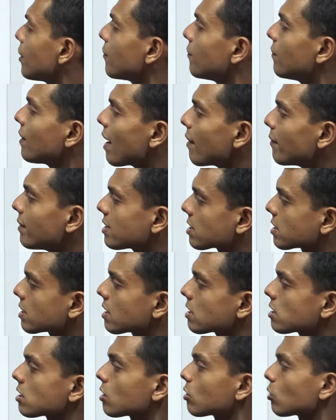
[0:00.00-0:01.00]
we have
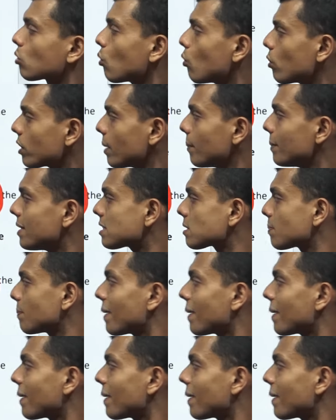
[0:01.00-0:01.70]
discussed thorium is